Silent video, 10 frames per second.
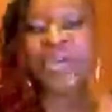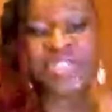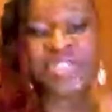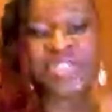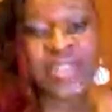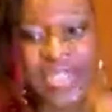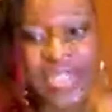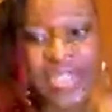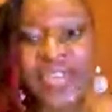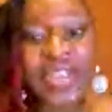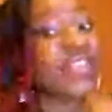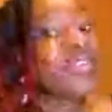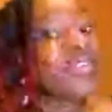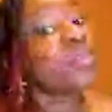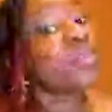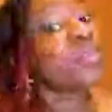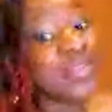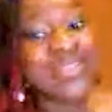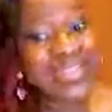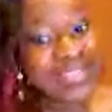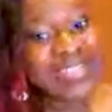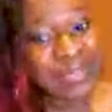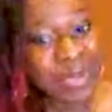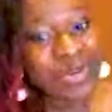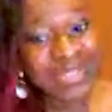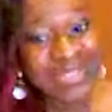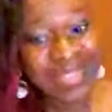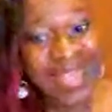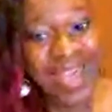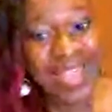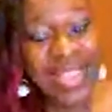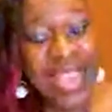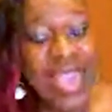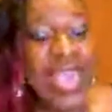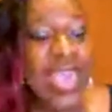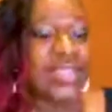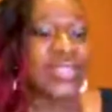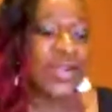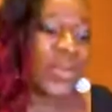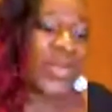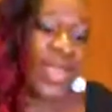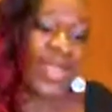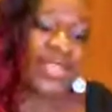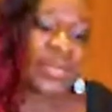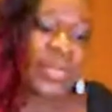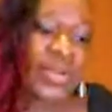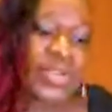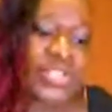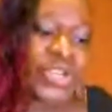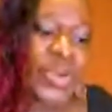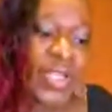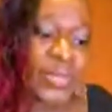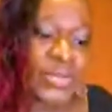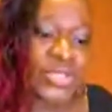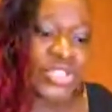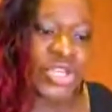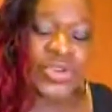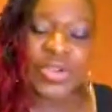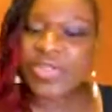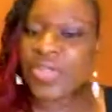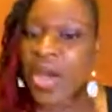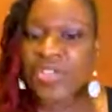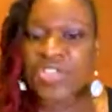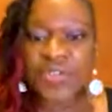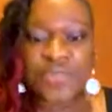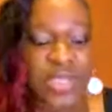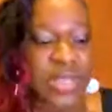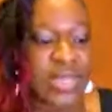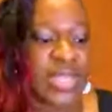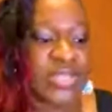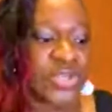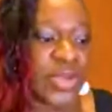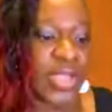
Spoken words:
particular area, there's someone else that's experiencing that. And so with experience, you're able to share your thoughts, your feelings, you're